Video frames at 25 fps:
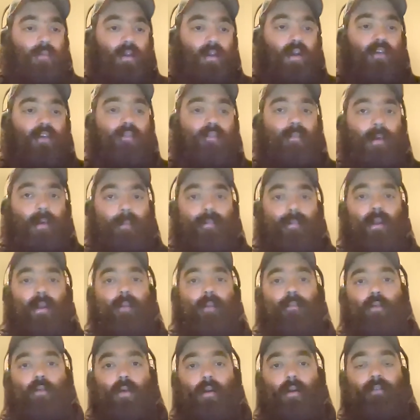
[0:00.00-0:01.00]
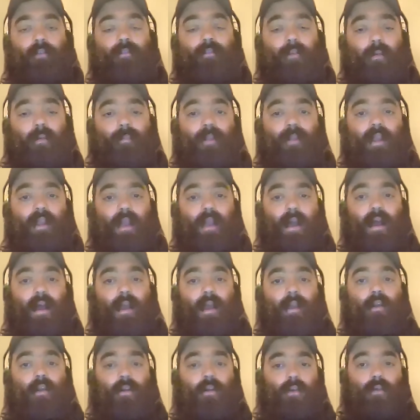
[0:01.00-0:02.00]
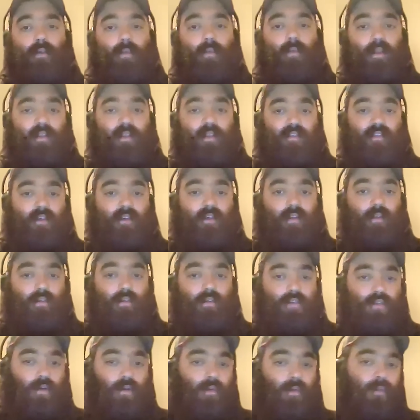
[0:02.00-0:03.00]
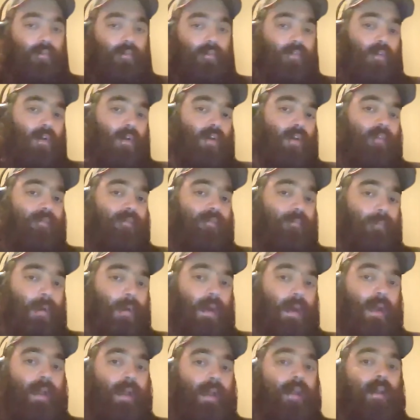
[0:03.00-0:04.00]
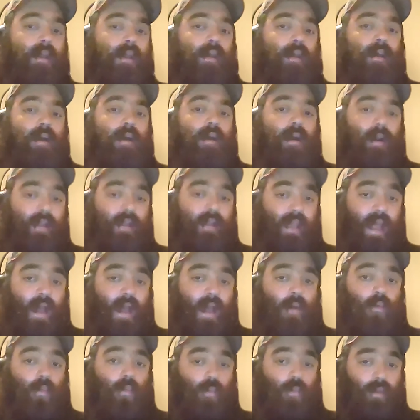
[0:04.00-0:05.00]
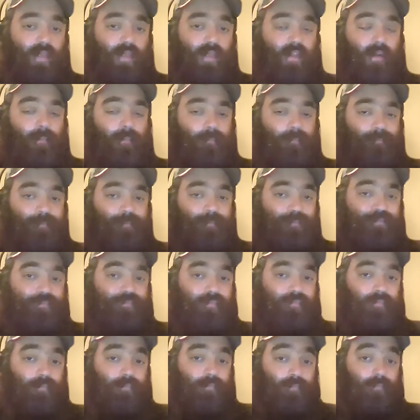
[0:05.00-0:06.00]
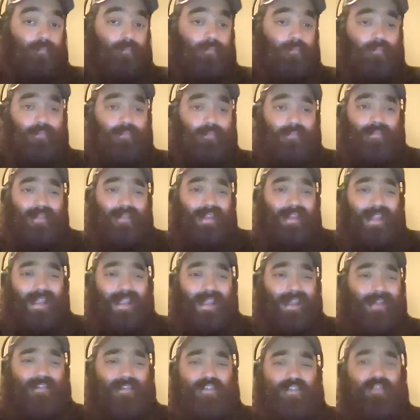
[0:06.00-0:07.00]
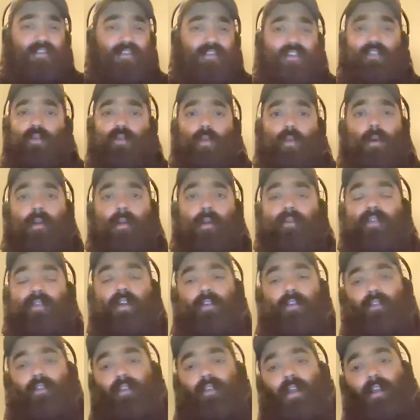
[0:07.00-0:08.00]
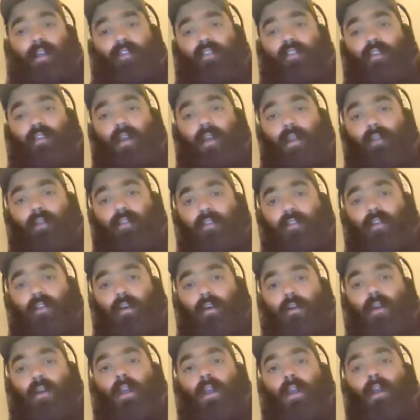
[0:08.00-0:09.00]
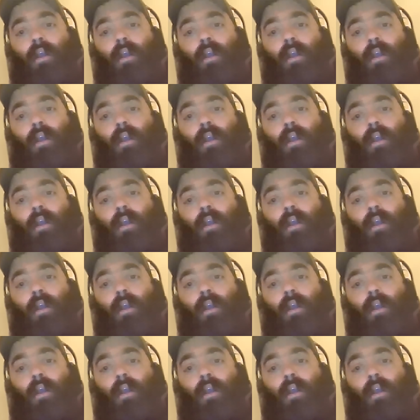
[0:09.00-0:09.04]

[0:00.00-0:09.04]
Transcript: does my paperwork, from the guy who is in charge of my account with them it's just one of those nice things. So